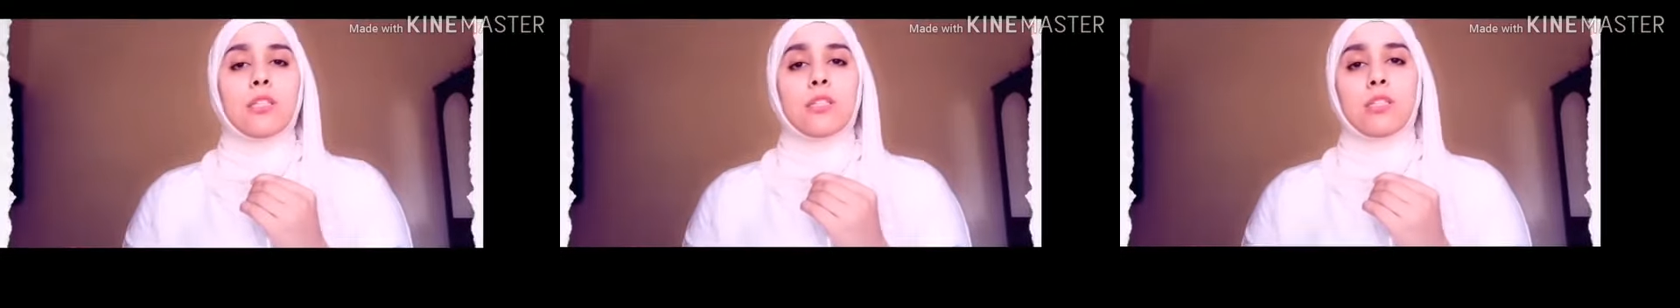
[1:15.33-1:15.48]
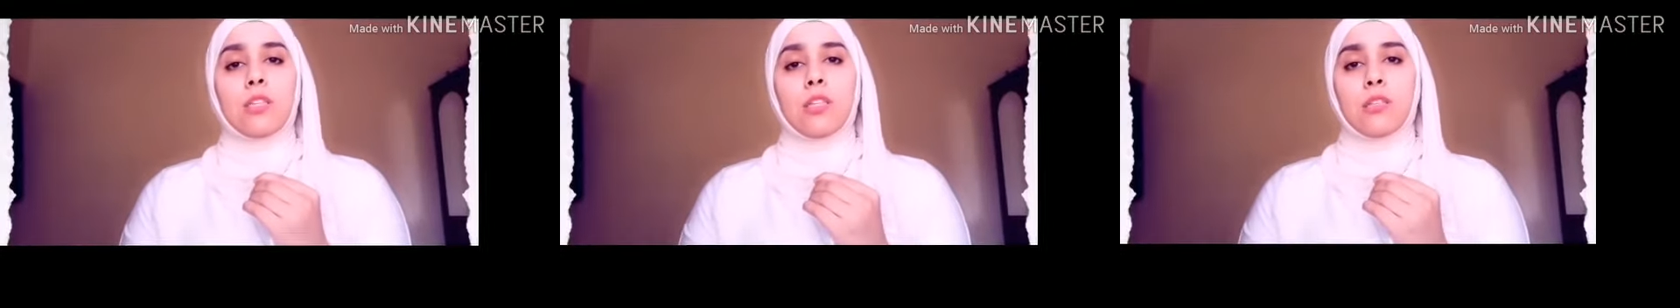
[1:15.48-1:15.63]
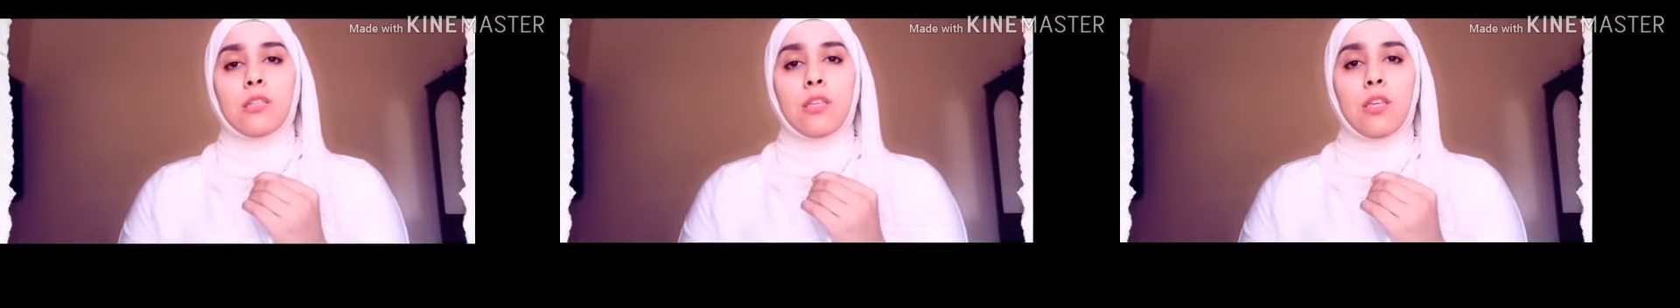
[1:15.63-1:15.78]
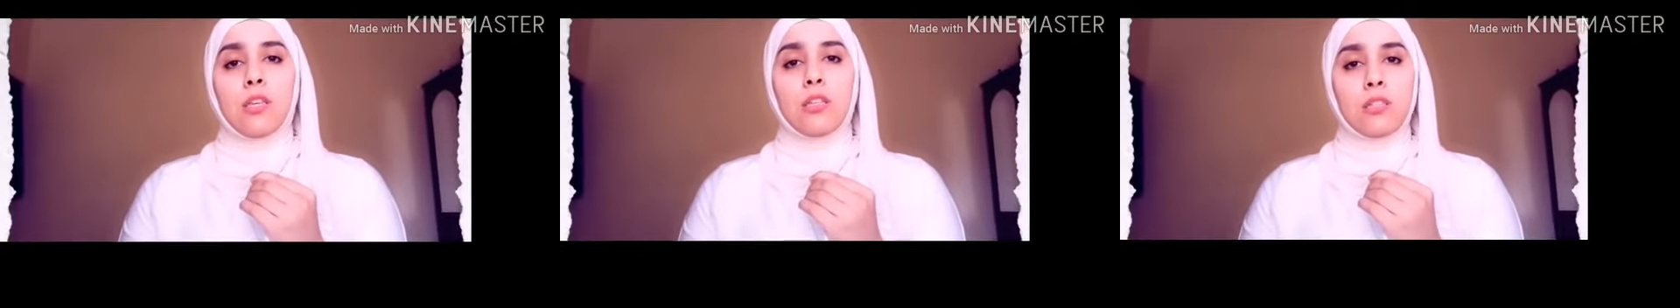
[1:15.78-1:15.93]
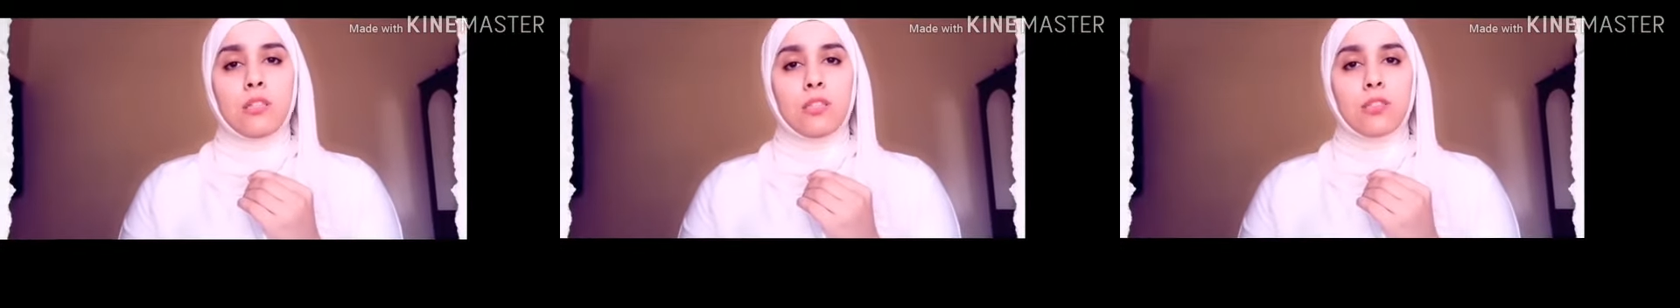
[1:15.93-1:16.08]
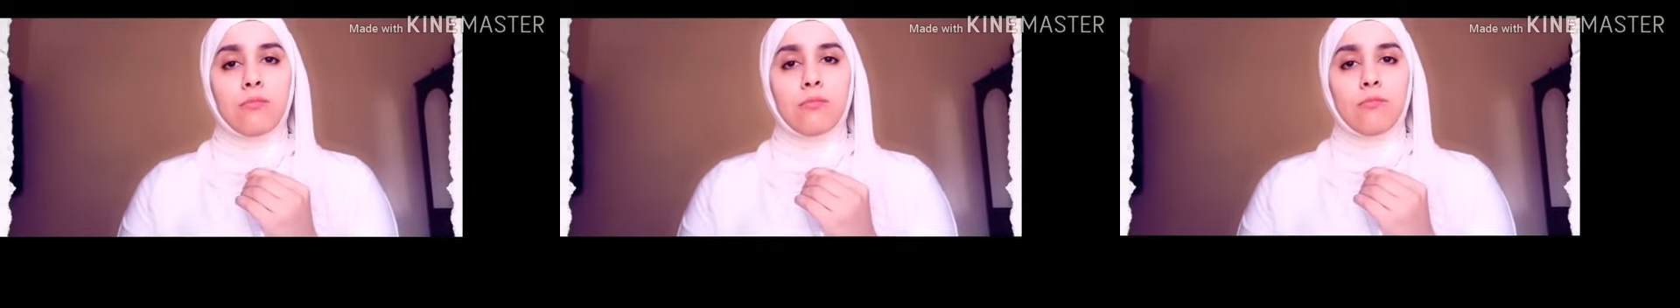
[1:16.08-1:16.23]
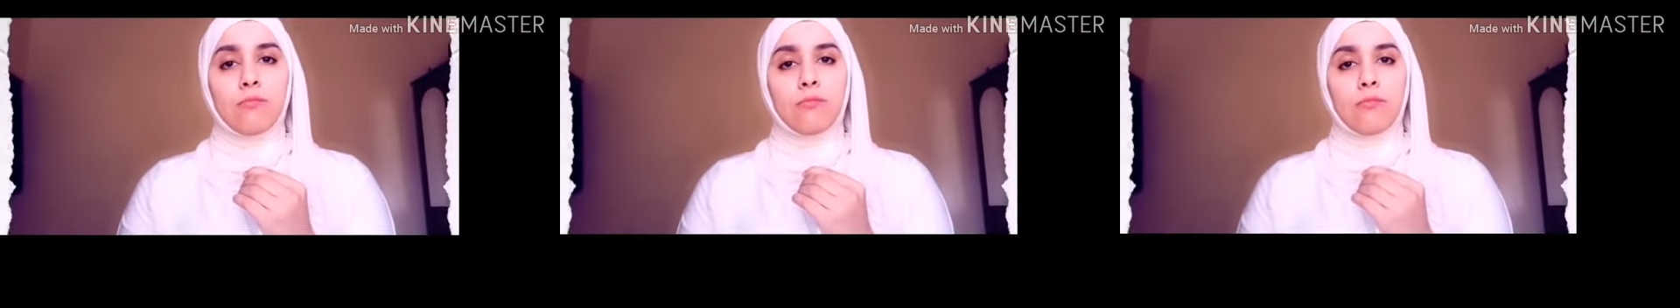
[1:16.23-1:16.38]
sentence,
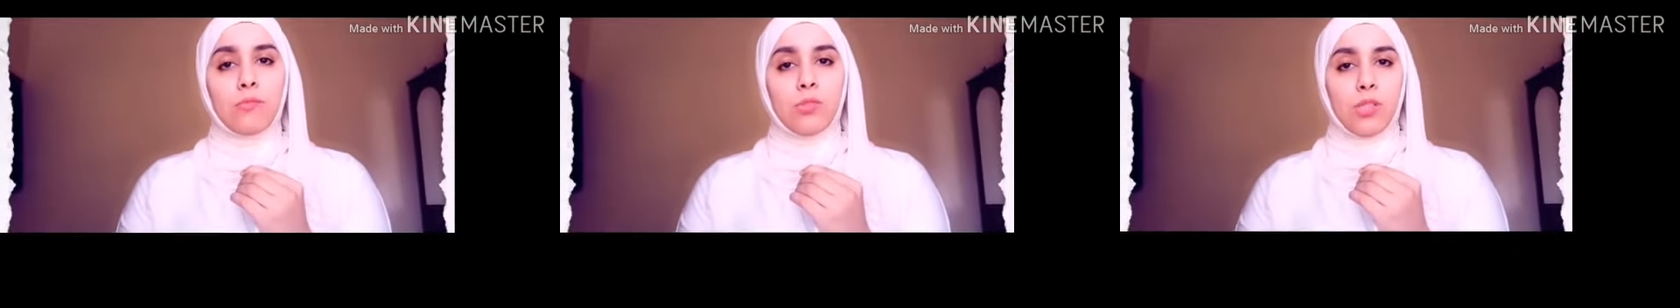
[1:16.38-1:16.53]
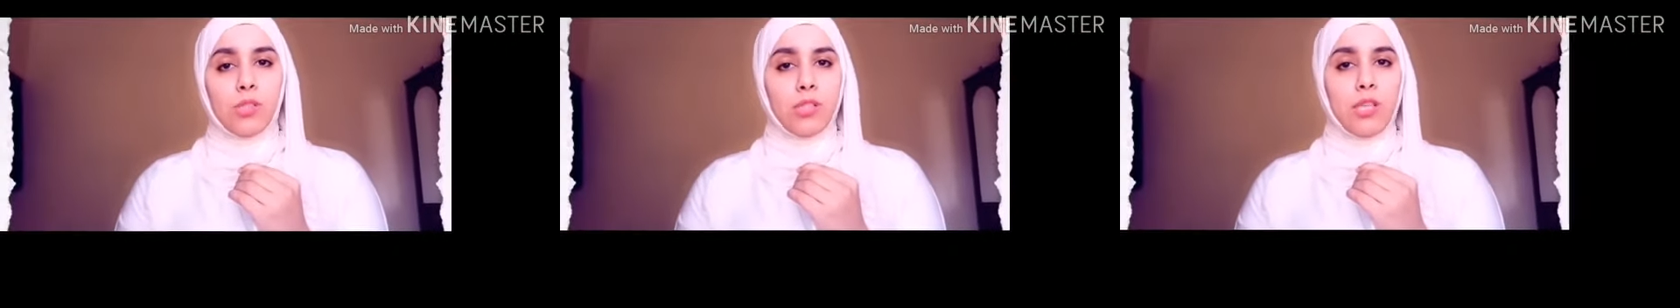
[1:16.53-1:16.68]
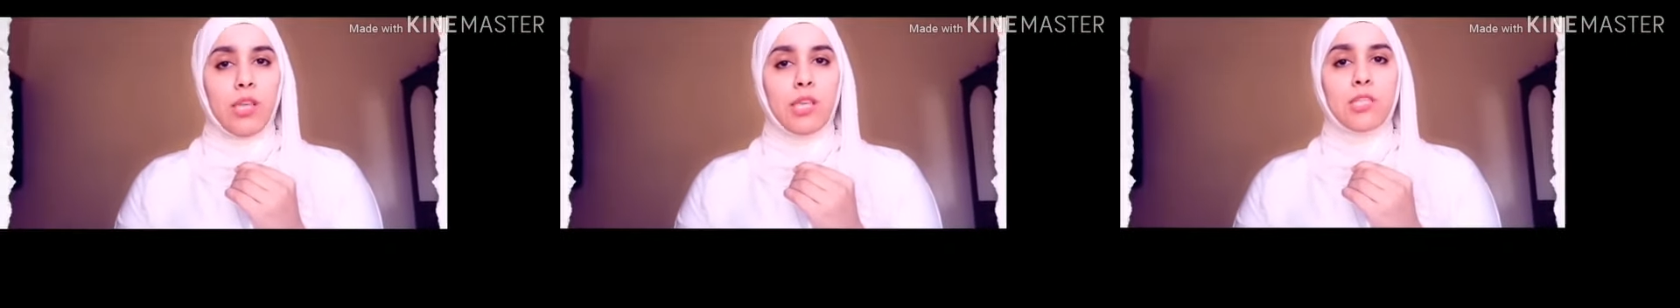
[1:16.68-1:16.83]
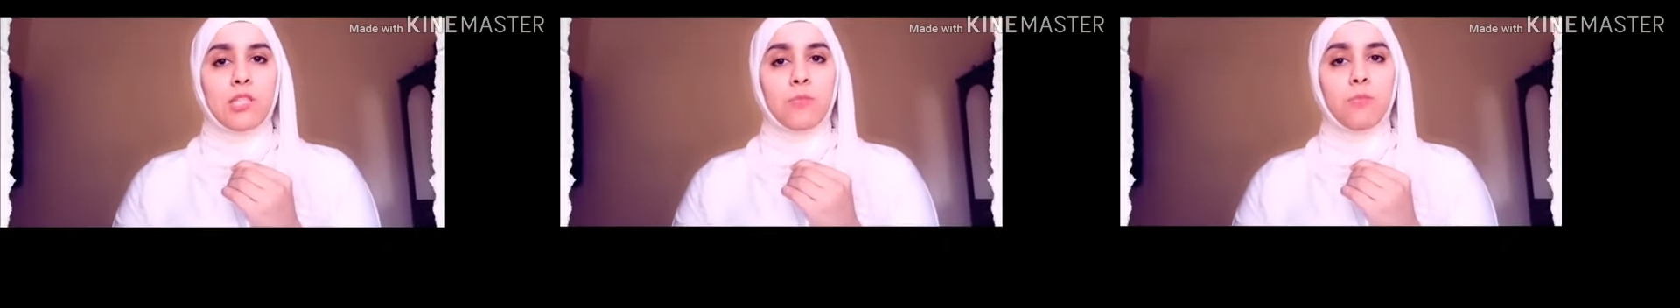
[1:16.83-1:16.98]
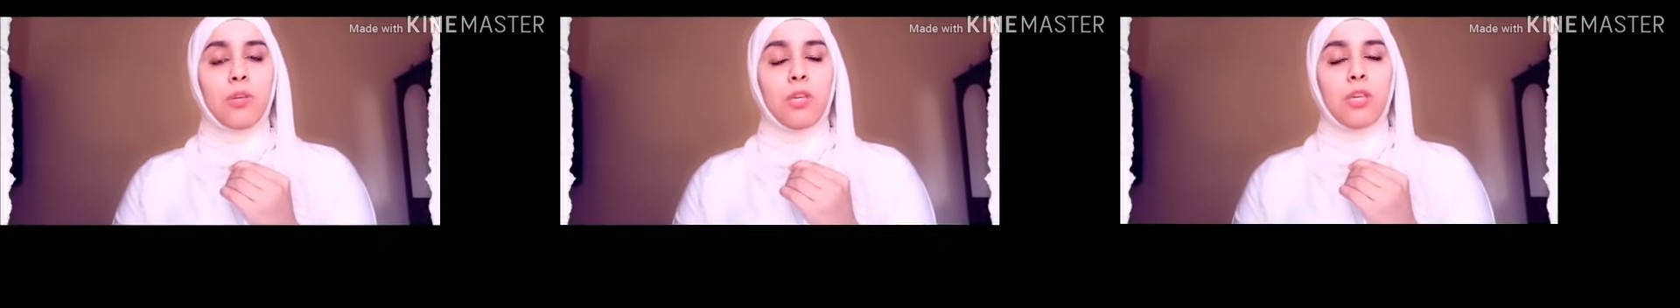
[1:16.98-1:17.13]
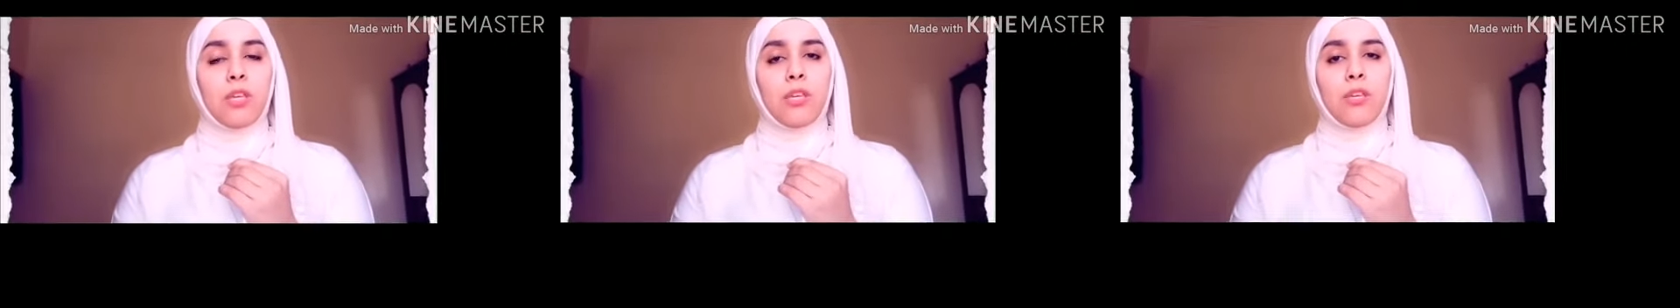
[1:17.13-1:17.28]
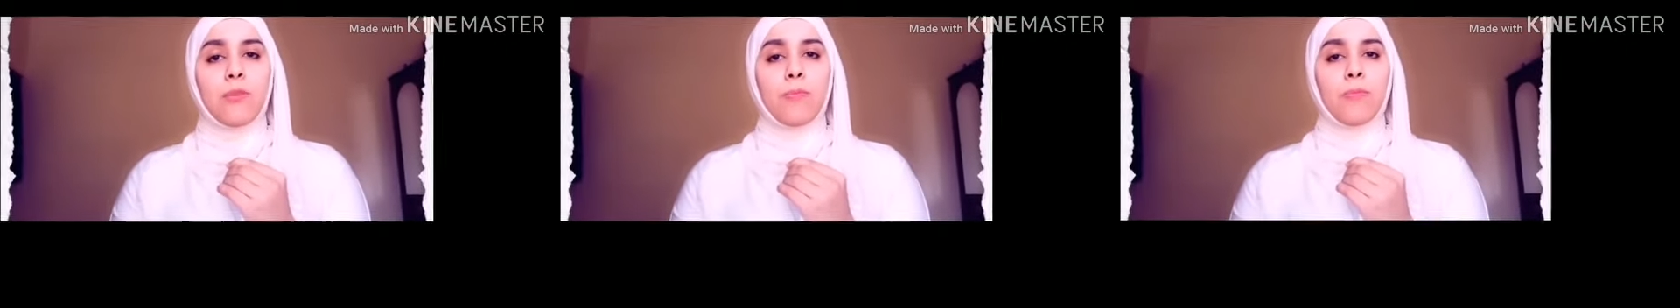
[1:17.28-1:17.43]
sentence
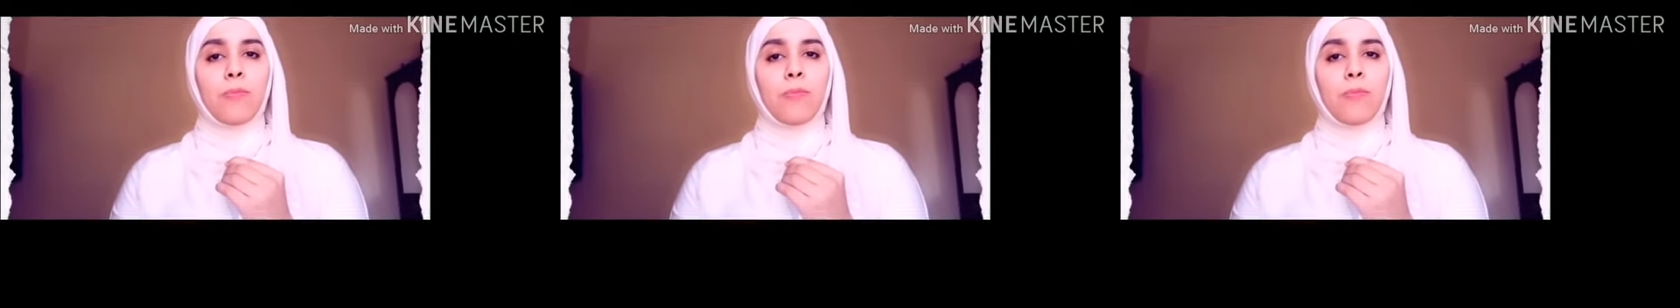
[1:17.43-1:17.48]
B,